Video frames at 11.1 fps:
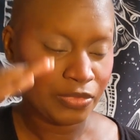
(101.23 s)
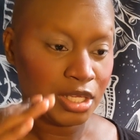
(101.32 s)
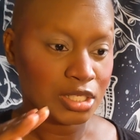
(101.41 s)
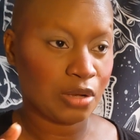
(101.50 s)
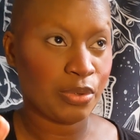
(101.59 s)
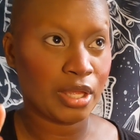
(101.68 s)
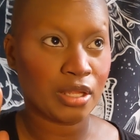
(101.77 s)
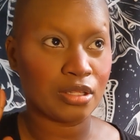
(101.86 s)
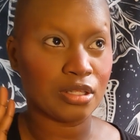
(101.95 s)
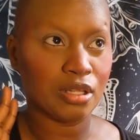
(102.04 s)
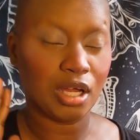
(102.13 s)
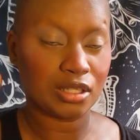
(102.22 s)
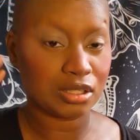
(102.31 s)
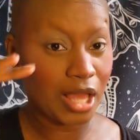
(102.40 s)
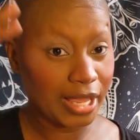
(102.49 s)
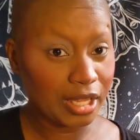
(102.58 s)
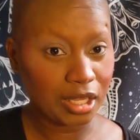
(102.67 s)
it's going to be a, a
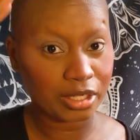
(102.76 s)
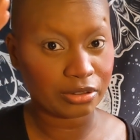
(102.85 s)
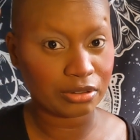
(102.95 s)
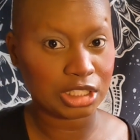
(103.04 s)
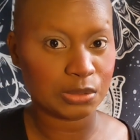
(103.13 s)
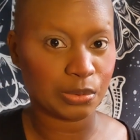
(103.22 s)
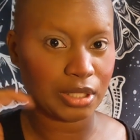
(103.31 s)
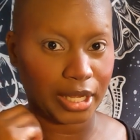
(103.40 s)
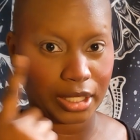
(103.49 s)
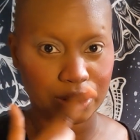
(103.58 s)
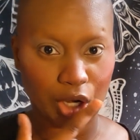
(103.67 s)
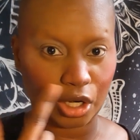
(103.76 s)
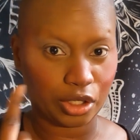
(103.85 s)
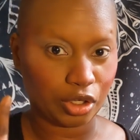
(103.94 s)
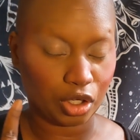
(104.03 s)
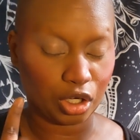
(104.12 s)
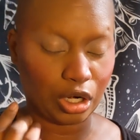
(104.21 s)
light cut crease but like a
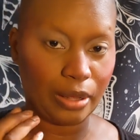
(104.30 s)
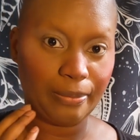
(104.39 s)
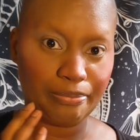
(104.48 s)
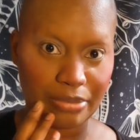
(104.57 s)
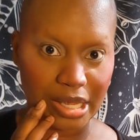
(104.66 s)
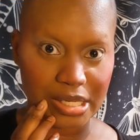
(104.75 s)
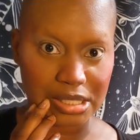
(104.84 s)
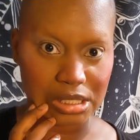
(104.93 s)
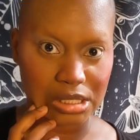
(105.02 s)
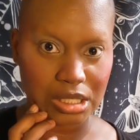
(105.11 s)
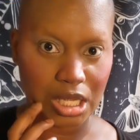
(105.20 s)
darker base.